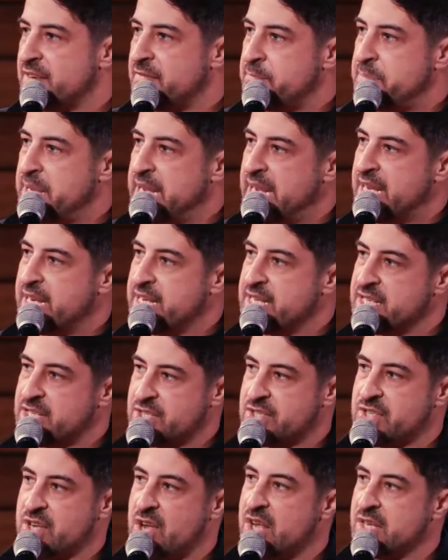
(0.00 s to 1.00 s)
of being
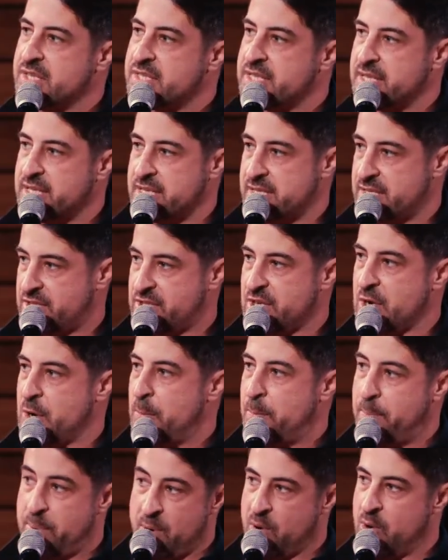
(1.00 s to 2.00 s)
insulted
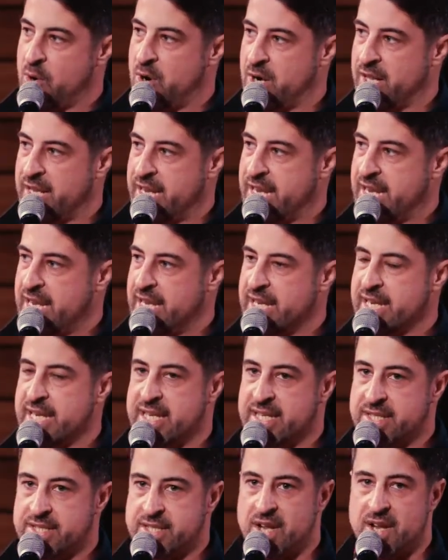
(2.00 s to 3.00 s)
so poorly,
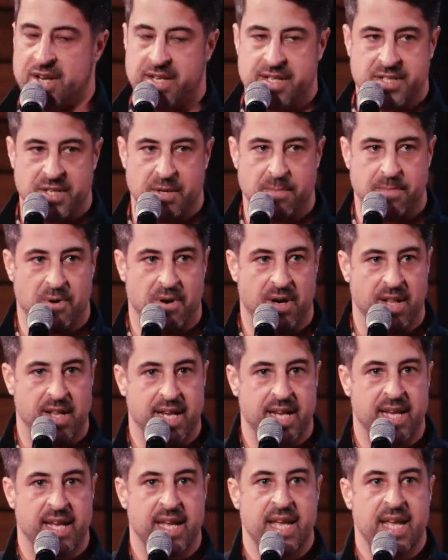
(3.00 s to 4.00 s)

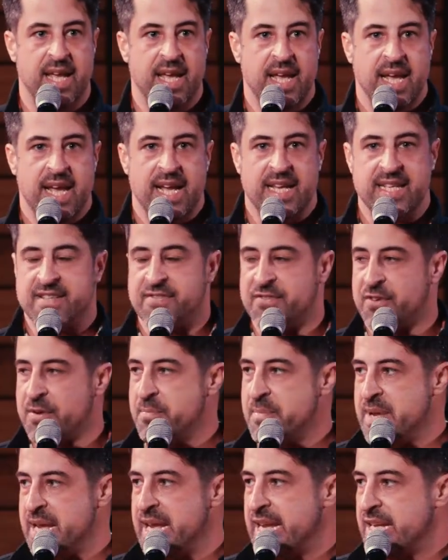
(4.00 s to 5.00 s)
is for
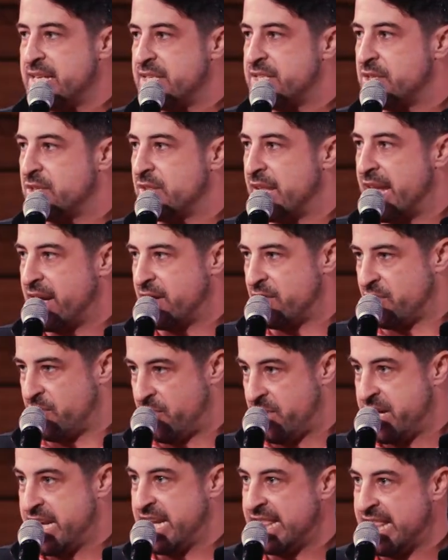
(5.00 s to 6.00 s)
me to like
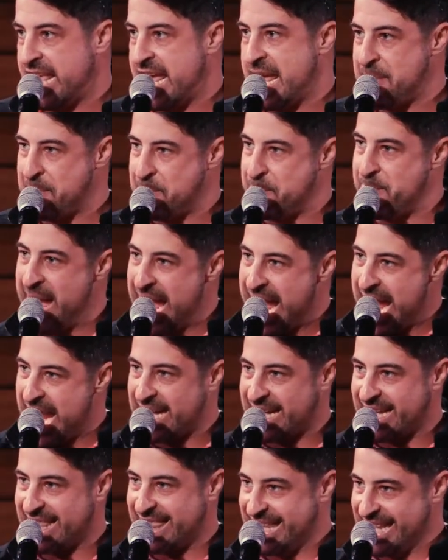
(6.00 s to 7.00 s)
relay
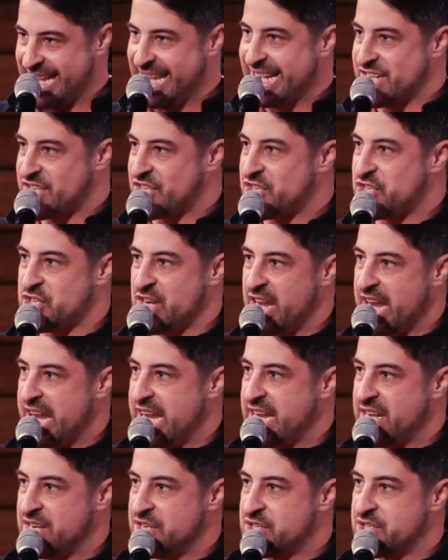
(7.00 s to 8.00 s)
back the
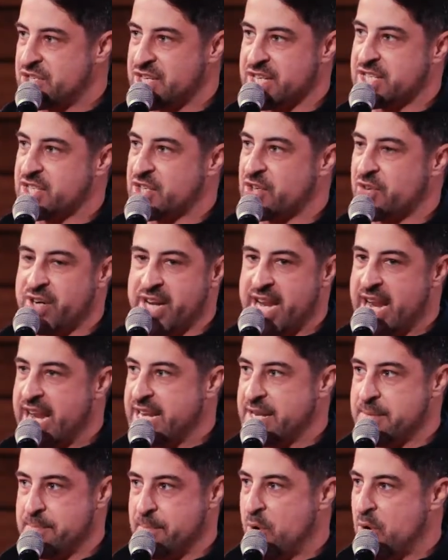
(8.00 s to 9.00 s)
exchange just
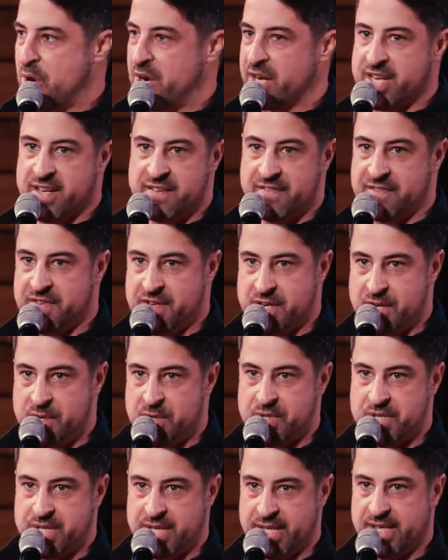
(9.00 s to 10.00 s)
created more
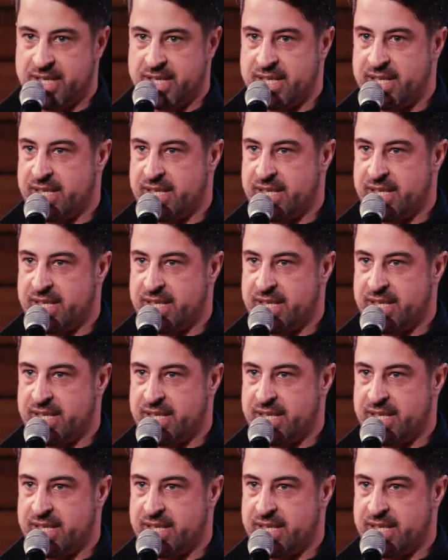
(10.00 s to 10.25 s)
confusion.